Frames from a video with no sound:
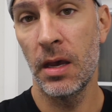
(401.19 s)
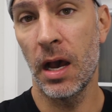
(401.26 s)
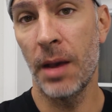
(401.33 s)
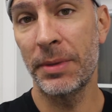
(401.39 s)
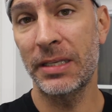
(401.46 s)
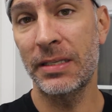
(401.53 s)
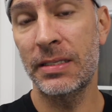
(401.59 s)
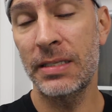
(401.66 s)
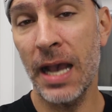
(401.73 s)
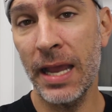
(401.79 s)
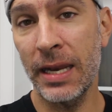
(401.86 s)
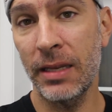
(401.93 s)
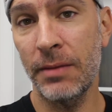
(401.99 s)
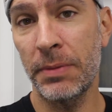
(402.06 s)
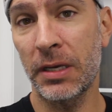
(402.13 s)
I'm
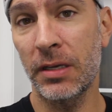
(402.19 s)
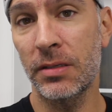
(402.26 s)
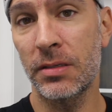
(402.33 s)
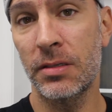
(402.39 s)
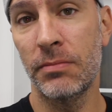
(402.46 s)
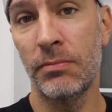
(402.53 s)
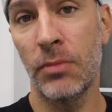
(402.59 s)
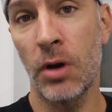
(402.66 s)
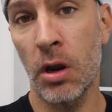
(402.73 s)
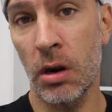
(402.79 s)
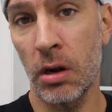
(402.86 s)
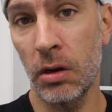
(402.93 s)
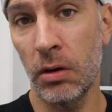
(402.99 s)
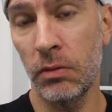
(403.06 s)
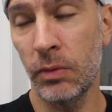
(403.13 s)
excited because
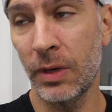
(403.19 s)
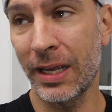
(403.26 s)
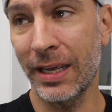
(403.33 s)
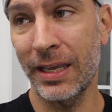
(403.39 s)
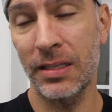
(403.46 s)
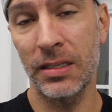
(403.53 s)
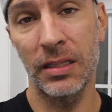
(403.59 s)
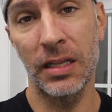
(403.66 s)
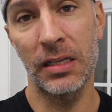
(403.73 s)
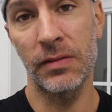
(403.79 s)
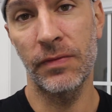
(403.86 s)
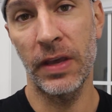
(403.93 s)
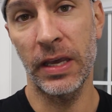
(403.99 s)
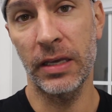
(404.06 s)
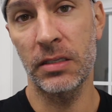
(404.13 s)
tomorrow when I get to Las
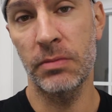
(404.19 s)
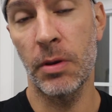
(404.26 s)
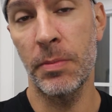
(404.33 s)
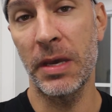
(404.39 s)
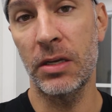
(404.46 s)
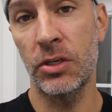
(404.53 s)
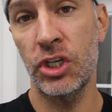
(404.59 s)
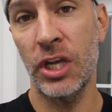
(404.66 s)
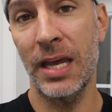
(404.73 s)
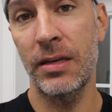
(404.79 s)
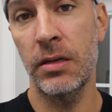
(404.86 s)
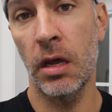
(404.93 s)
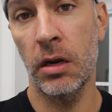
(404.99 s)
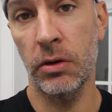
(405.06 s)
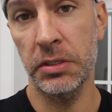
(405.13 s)
Vegas, my man
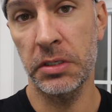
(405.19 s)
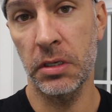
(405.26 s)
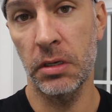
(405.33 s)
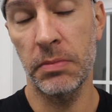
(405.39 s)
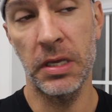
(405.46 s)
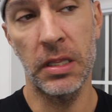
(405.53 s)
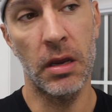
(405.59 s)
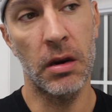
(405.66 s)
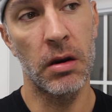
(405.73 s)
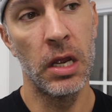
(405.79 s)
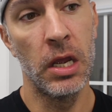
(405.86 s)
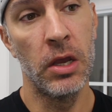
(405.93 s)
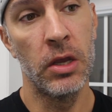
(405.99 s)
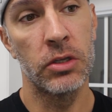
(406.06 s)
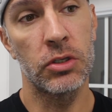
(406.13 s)
Chad Nutter is going to be there.
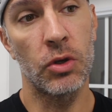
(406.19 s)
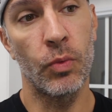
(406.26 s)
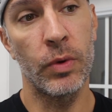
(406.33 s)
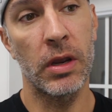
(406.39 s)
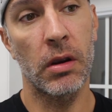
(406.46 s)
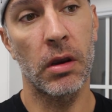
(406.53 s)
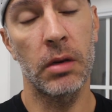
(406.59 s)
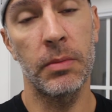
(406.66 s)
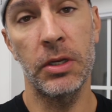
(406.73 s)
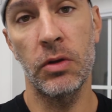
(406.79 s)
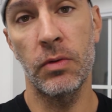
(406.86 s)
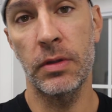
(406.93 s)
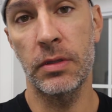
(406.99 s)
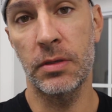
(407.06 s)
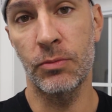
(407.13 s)
So we are going to be
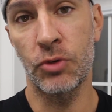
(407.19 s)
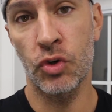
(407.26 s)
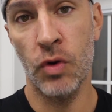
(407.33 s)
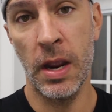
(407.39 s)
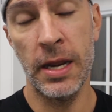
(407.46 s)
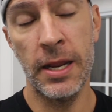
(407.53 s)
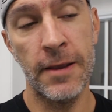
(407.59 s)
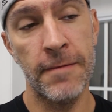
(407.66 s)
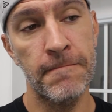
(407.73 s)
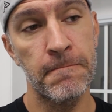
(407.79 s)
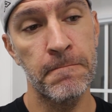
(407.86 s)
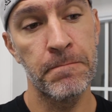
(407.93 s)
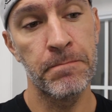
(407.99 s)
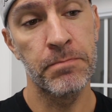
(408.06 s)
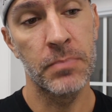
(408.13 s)
doing some training.
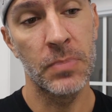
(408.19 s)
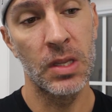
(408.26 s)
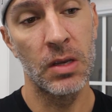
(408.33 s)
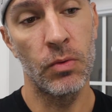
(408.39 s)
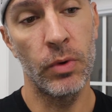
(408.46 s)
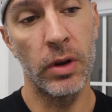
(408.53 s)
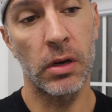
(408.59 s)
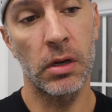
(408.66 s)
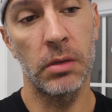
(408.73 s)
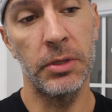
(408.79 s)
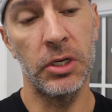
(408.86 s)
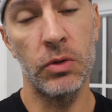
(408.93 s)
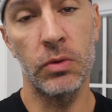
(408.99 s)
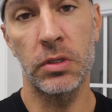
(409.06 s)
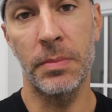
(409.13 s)
We're going to
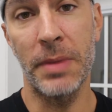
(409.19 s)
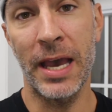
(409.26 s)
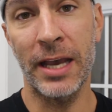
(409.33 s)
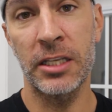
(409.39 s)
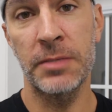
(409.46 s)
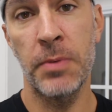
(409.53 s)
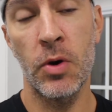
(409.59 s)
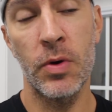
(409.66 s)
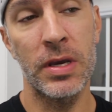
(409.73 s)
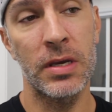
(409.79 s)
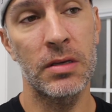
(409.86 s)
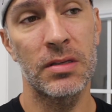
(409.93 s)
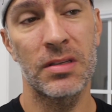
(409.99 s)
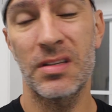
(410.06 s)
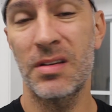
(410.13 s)
be doing some
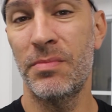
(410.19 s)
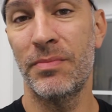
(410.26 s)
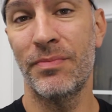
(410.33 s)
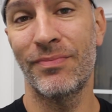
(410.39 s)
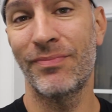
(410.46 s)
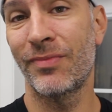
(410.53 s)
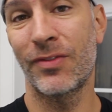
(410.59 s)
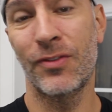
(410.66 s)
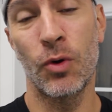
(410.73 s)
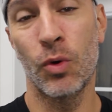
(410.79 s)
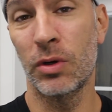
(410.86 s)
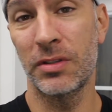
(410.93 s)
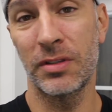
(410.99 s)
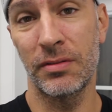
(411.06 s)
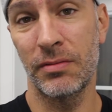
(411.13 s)
expoing, some, of
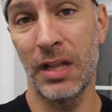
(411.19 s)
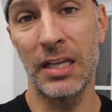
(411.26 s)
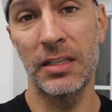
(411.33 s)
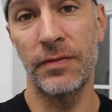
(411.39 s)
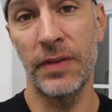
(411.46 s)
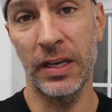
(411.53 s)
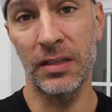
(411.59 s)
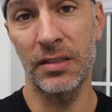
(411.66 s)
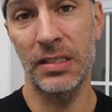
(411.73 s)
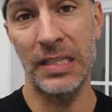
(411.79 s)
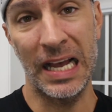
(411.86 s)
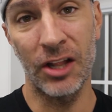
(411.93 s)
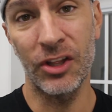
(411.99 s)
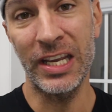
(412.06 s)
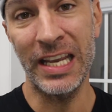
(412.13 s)
course, Las Vegas
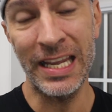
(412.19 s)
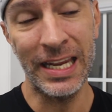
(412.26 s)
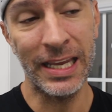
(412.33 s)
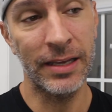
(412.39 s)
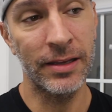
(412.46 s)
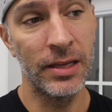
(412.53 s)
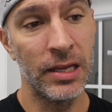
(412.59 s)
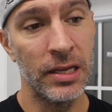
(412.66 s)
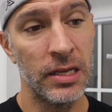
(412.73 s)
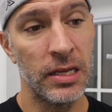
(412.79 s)
style eating,